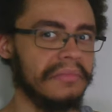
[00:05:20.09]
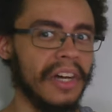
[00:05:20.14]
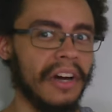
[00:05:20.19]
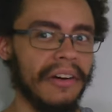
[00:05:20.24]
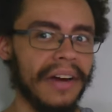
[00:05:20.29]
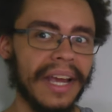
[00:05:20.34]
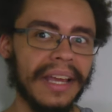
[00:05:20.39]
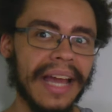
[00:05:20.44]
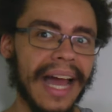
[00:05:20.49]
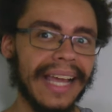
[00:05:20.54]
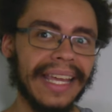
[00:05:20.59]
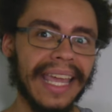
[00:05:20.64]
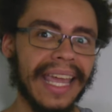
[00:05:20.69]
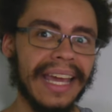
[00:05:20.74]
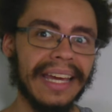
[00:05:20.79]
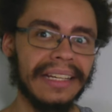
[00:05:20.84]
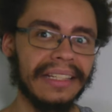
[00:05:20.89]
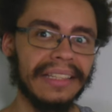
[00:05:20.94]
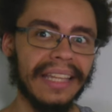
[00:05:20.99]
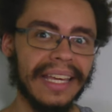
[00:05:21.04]
All right, I
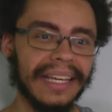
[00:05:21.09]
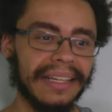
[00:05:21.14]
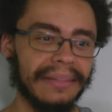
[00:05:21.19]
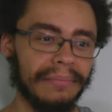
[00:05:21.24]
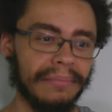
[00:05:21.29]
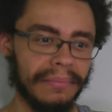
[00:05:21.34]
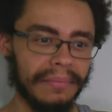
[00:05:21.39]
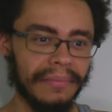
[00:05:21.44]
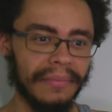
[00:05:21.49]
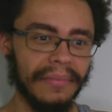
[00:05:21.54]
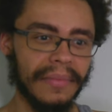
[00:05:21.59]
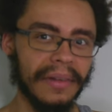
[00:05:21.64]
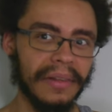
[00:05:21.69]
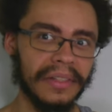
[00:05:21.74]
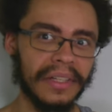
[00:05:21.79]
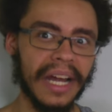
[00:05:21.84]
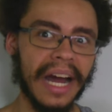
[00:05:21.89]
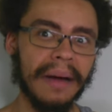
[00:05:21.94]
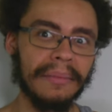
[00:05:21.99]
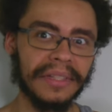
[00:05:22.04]
can't, like,
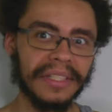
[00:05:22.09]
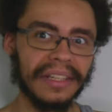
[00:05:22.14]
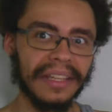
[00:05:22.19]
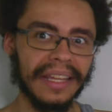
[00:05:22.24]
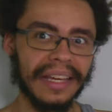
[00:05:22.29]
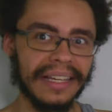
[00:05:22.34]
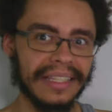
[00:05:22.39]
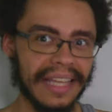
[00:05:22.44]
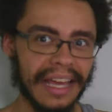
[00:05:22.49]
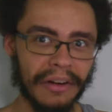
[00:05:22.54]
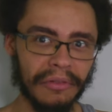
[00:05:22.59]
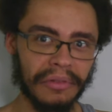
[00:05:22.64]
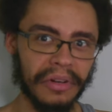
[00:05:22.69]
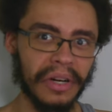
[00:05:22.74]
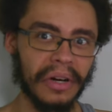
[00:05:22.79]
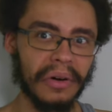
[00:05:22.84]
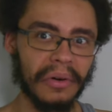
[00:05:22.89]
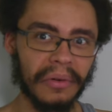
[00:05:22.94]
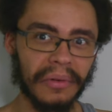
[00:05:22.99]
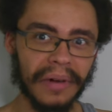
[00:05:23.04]
comment on that because I don't
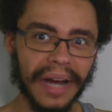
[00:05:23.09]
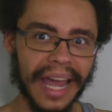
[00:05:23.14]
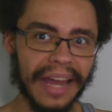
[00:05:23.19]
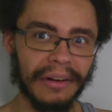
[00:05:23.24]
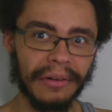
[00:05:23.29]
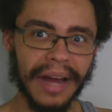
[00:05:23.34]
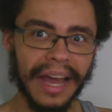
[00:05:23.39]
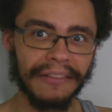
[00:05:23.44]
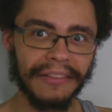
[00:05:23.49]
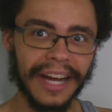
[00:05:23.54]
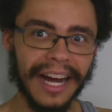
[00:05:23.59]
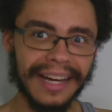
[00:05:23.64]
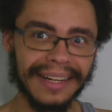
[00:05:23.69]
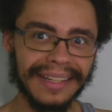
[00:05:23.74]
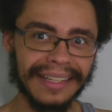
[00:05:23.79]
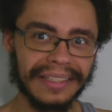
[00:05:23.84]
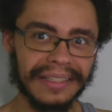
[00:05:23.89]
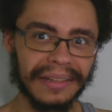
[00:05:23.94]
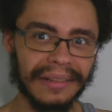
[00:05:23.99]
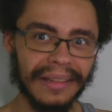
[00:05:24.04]
know. I don't have
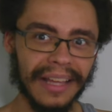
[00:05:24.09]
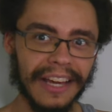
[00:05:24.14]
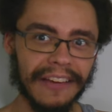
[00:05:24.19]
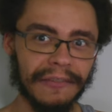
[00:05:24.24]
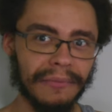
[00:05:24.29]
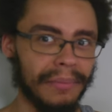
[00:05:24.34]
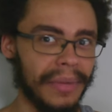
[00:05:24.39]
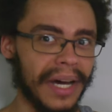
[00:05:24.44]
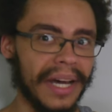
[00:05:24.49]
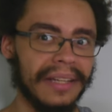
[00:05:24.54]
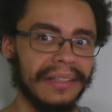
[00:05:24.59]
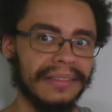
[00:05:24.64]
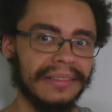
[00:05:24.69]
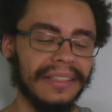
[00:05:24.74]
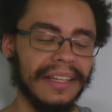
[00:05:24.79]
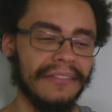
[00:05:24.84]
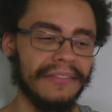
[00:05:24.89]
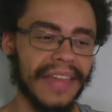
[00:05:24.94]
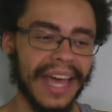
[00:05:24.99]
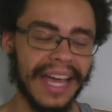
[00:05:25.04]
context to your life. But
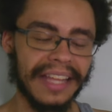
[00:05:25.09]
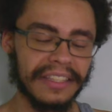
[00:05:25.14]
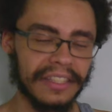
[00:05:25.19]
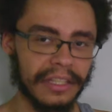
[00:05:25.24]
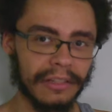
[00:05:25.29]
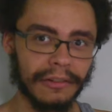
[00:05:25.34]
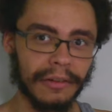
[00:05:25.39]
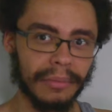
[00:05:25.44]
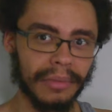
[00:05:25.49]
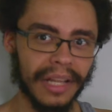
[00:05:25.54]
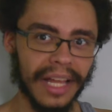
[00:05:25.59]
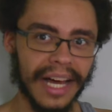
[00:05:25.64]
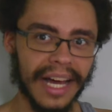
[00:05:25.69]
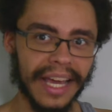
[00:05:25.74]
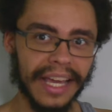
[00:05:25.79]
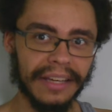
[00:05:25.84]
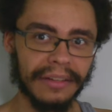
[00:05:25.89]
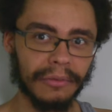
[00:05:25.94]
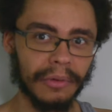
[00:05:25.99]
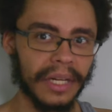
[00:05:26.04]
if that's the
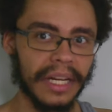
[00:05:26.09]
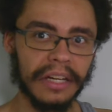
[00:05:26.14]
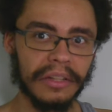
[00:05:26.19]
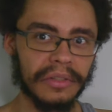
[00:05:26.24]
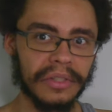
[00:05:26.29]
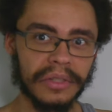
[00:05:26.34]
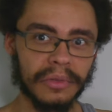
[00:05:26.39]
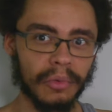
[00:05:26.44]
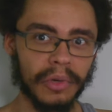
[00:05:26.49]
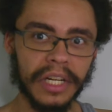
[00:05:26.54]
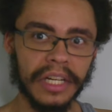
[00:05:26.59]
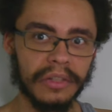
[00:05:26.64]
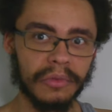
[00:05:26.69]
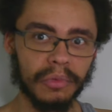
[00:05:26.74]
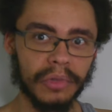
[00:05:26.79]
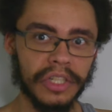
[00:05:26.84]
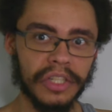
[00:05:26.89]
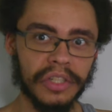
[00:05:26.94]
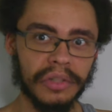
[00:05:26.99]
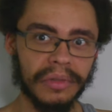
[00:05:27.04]
reply, what else? What
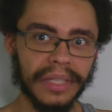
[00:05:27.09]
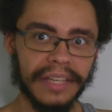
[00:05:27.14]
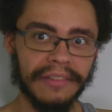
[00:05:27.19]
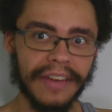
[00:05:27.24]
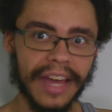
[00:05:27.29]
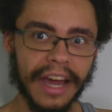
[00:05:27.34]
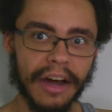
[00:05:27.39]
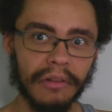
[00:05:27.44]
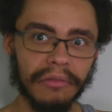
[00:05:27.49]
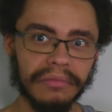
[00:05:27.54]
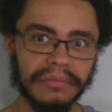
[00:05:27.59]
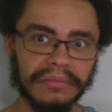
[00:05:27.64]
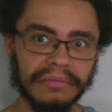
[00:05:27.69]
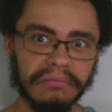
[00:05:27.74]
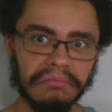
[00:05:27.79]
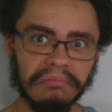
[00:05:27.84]
did you leave out?